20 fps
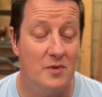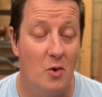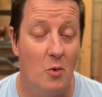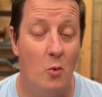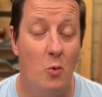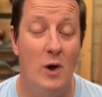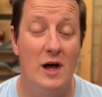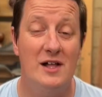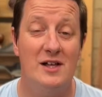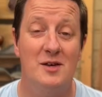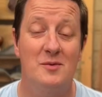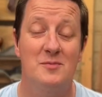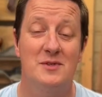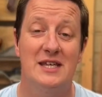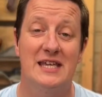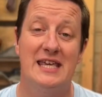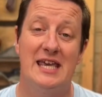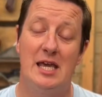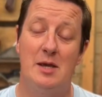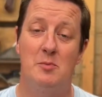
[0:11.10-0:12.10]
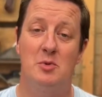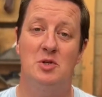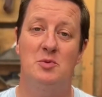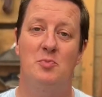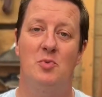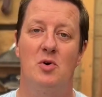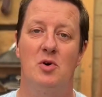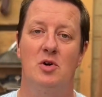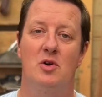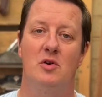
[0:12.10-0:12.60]
welcome to King
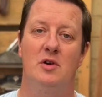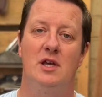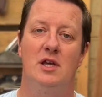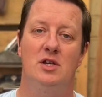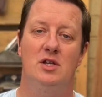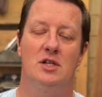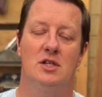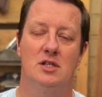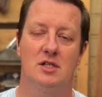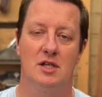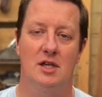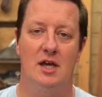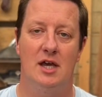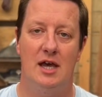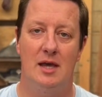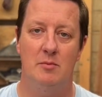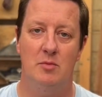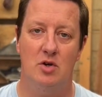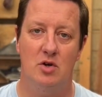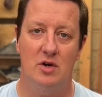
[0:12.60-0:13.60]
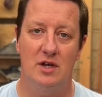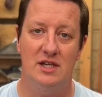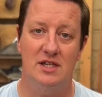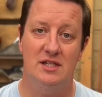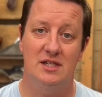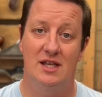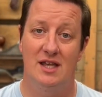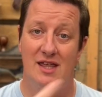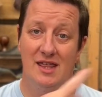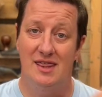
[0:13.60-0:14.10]
Bespoke Creations. I'm
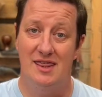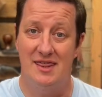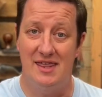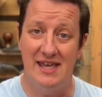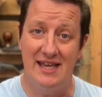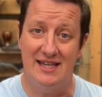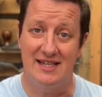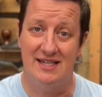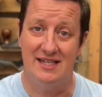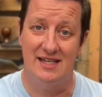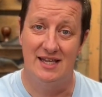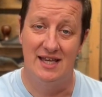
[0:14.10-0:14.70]
Chris. This